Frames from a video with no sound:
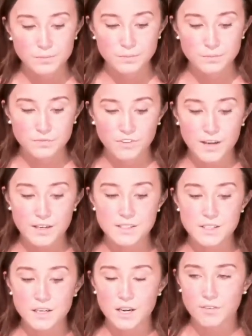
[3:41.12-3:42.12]
Finding
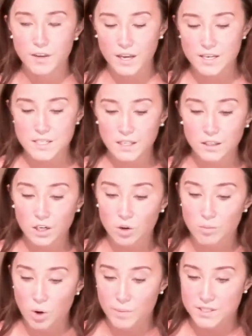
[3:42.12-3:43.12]
significance in little
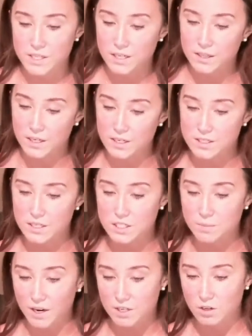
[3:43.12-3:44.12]
moments like these is
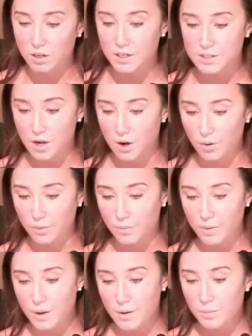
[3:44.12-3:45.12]
special on its own,
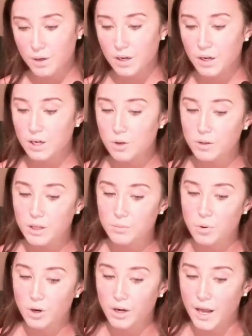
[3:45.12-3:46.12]
but an equally
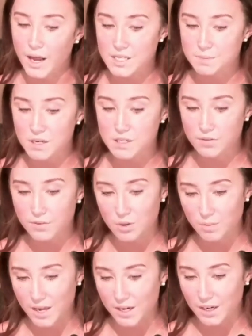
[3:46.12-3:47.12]
important aspect of
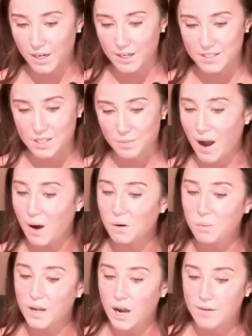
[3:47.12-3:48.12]
humanity is the power
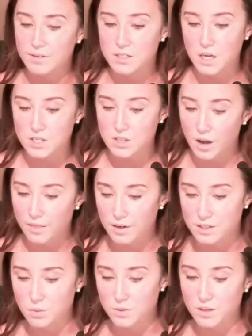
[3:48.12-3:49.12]
we have to touch
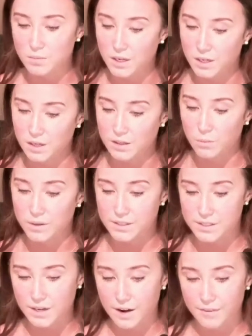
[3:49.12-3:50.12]
others with the meaning that we
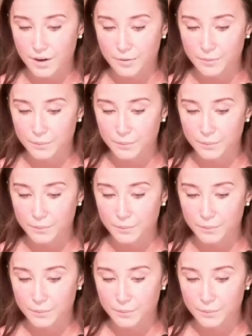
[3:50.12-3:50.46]
discover.